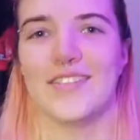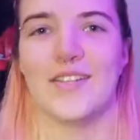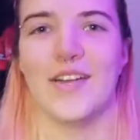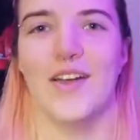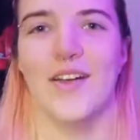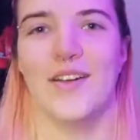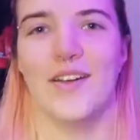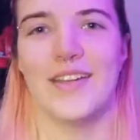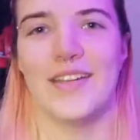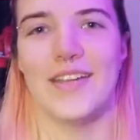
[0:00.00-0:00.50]
So
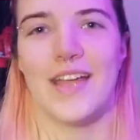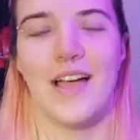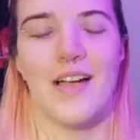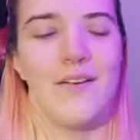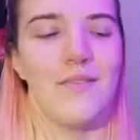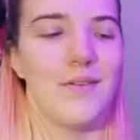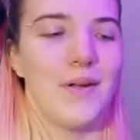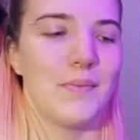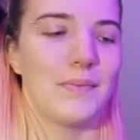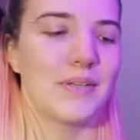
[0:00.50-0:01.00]

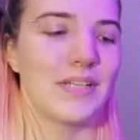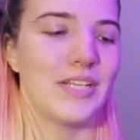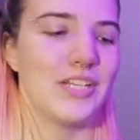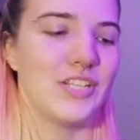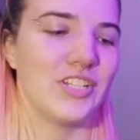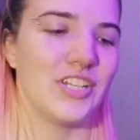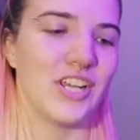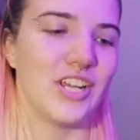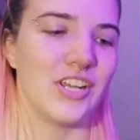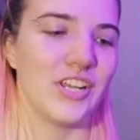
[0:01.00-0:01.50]
now I'm going to
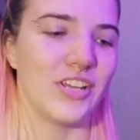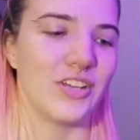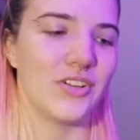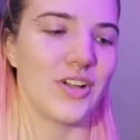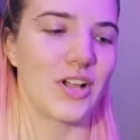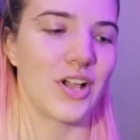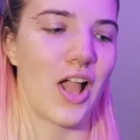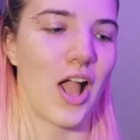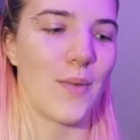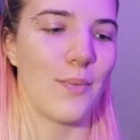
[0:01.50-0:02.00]
show you
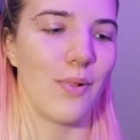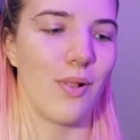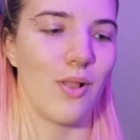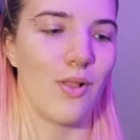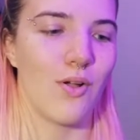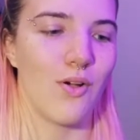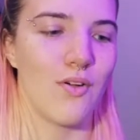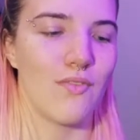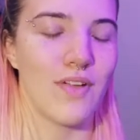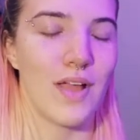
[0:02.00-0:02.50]
a couple
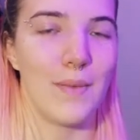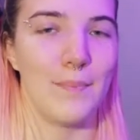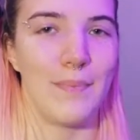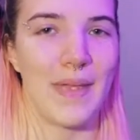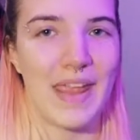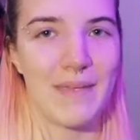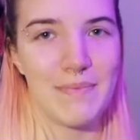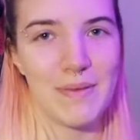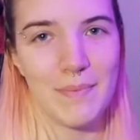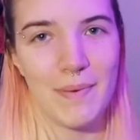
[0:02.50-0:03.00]
of
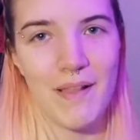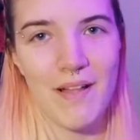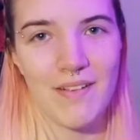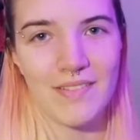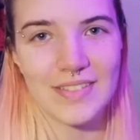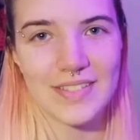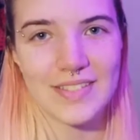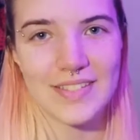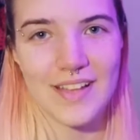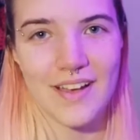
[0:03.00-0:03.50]
baby
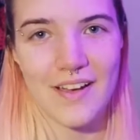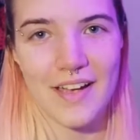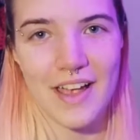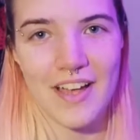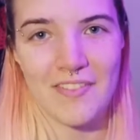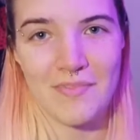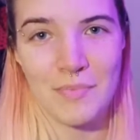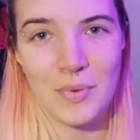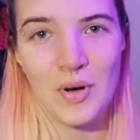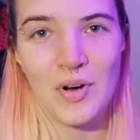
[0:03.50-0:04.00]
plants that I
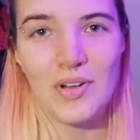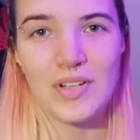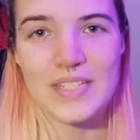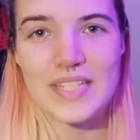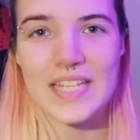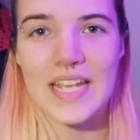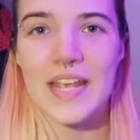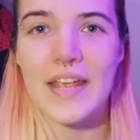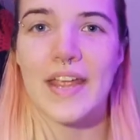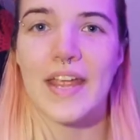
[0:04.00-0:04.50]
have
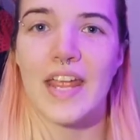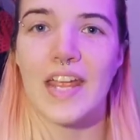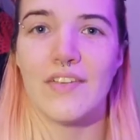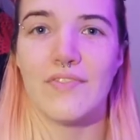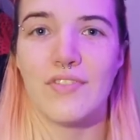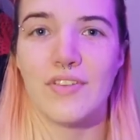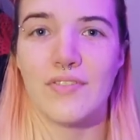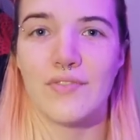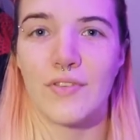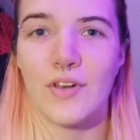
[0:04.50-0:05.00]
bought.
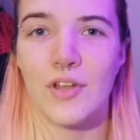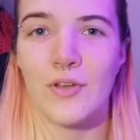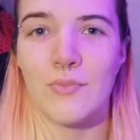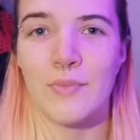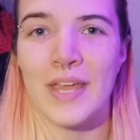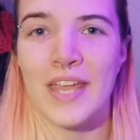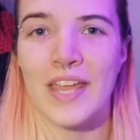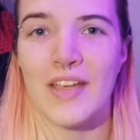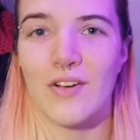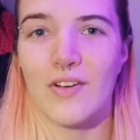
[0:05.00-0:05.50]
If you follow
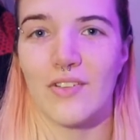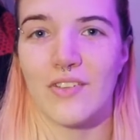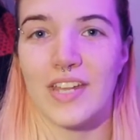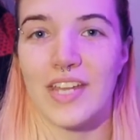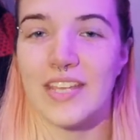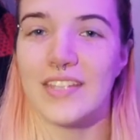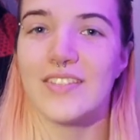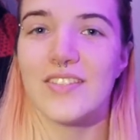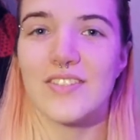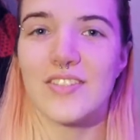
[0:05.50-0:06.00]
me on
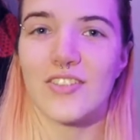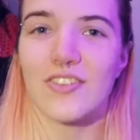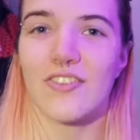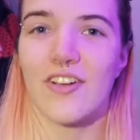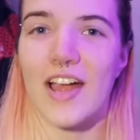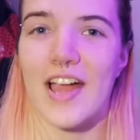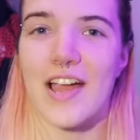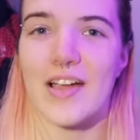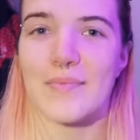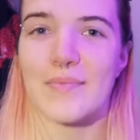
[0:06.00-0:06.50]

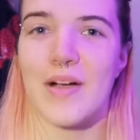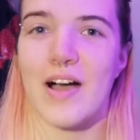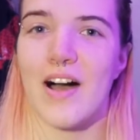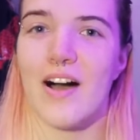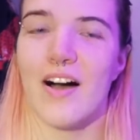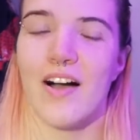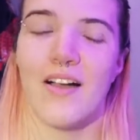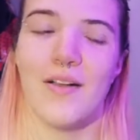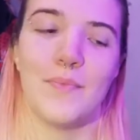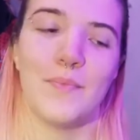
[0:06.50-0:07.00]
Instagram,
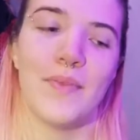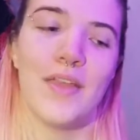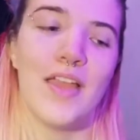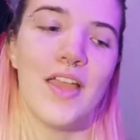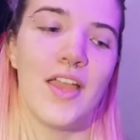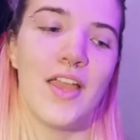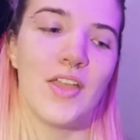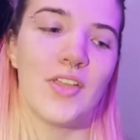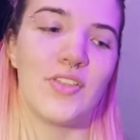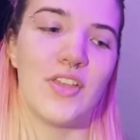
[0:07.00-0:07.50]

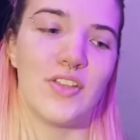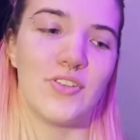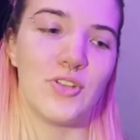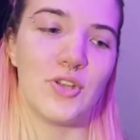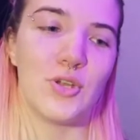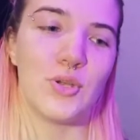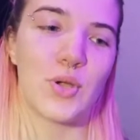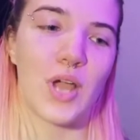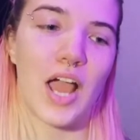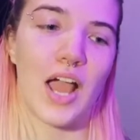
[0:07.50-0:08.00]
then
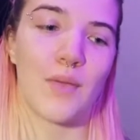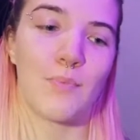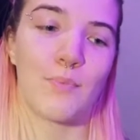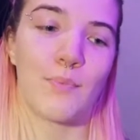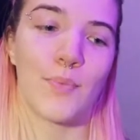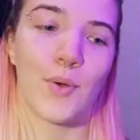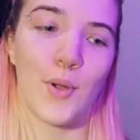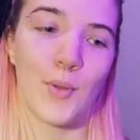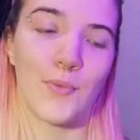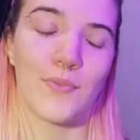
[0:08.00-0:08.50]
you
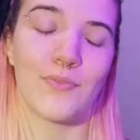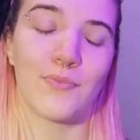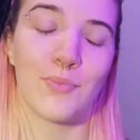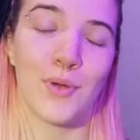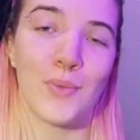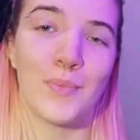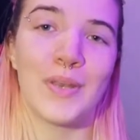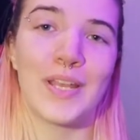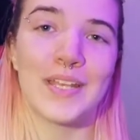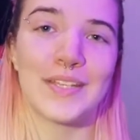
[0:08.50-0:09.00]
have
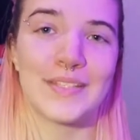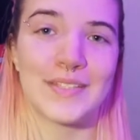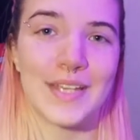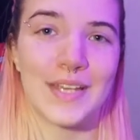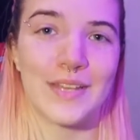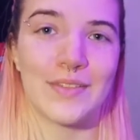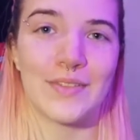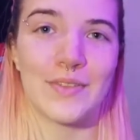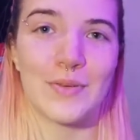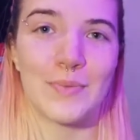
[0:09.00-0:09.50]
probably
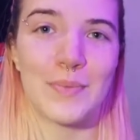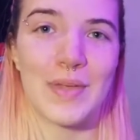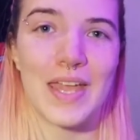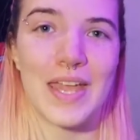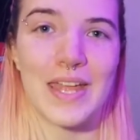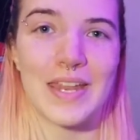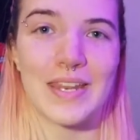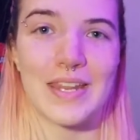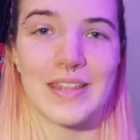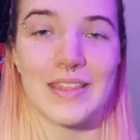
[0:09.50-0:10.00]
seen them
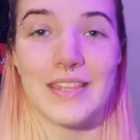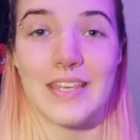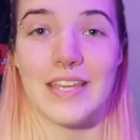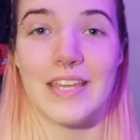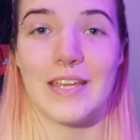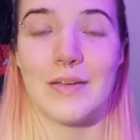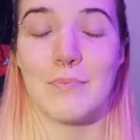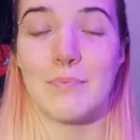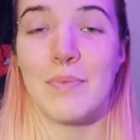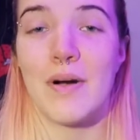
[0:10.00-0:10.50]
in
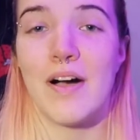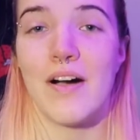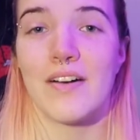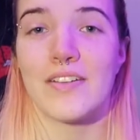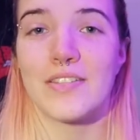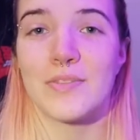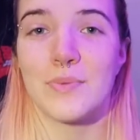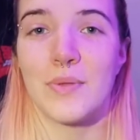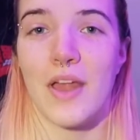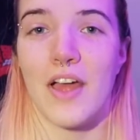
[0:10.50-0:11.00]
the
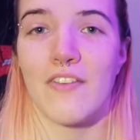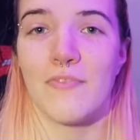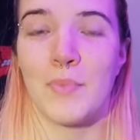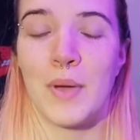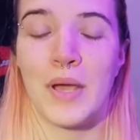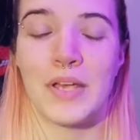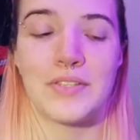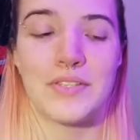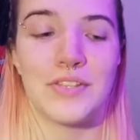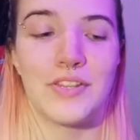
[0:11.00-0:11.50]
past when I've
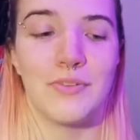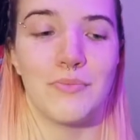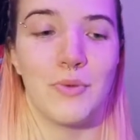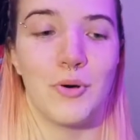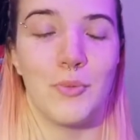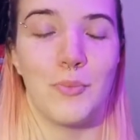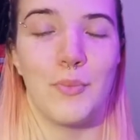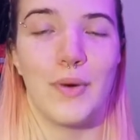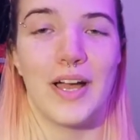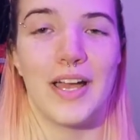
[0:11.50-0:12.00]
posted them
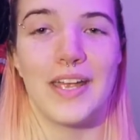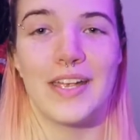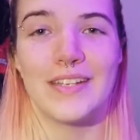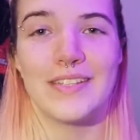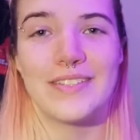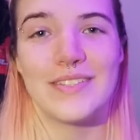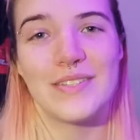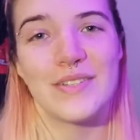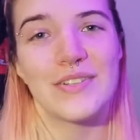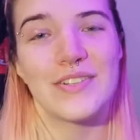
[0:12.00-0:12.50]
on my
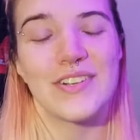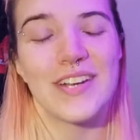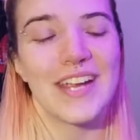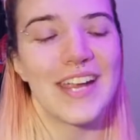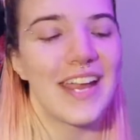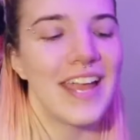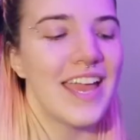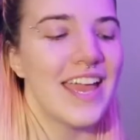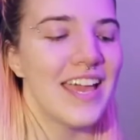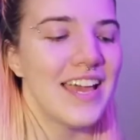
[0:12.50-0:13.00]

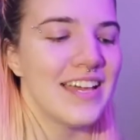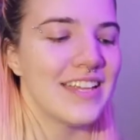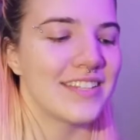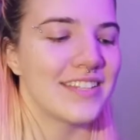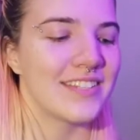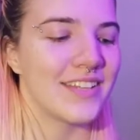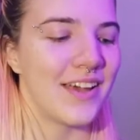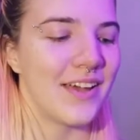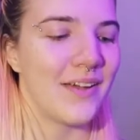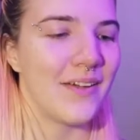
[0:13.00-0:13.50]
story.
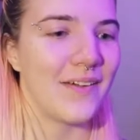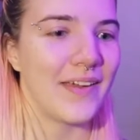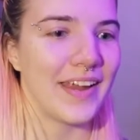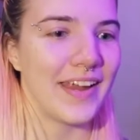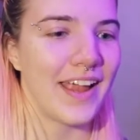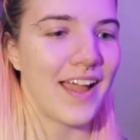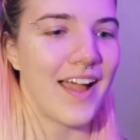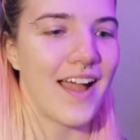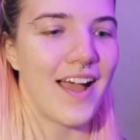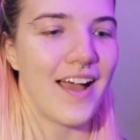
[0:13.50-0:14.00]
So
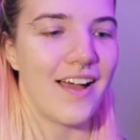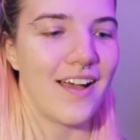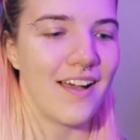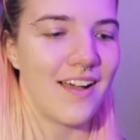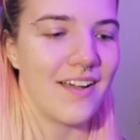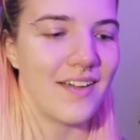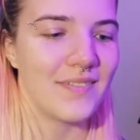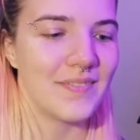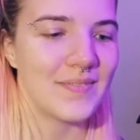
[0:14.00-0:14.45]
yeah,